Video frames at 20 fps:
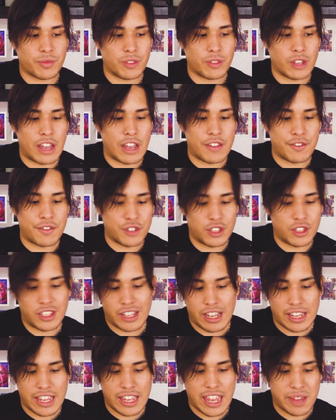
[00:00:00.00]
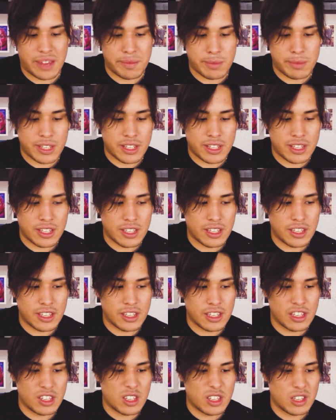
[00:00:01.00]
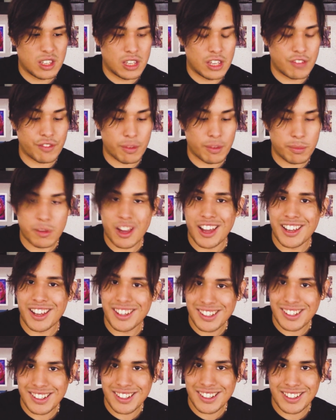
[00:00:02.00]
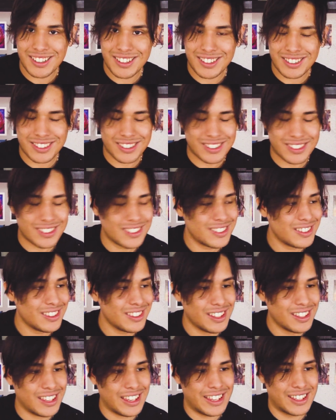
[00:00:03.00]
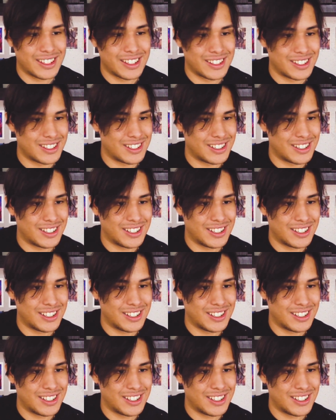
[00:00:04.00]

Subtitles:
I feel like I can't be if I'm not. And